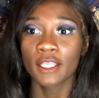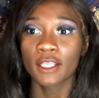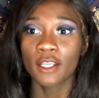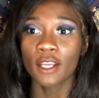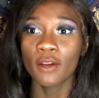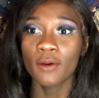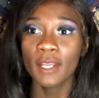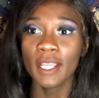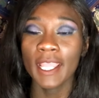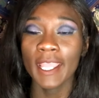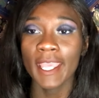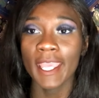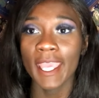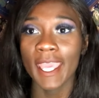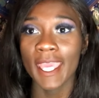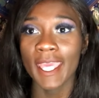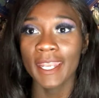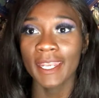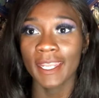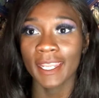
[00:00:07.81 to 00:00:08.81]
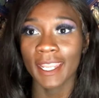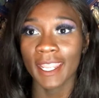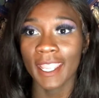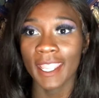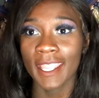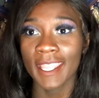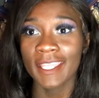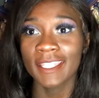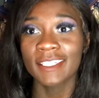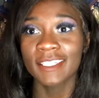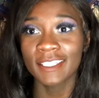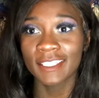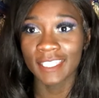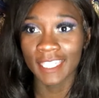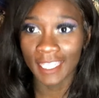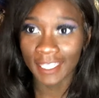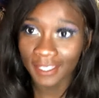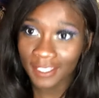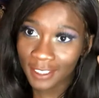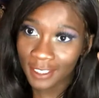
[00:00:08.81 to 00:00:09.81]
go ahead and
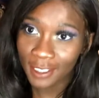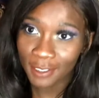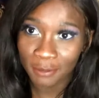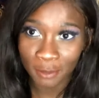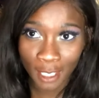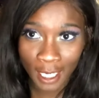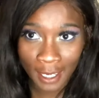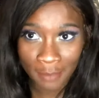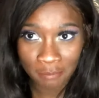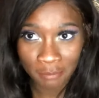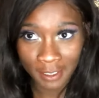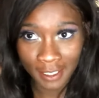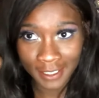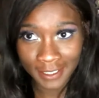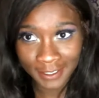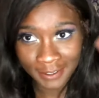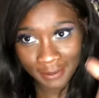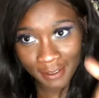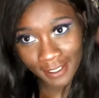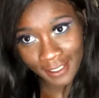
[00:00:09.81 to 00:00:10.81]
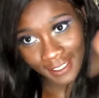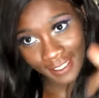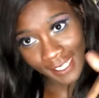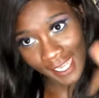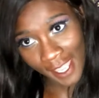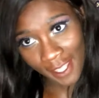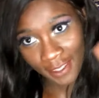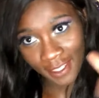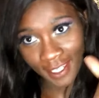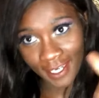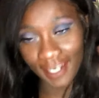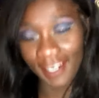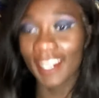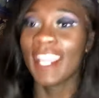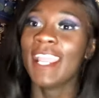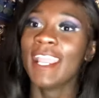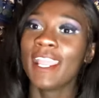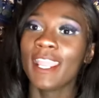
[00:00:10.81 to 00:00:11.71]
hit the subscribe button down there,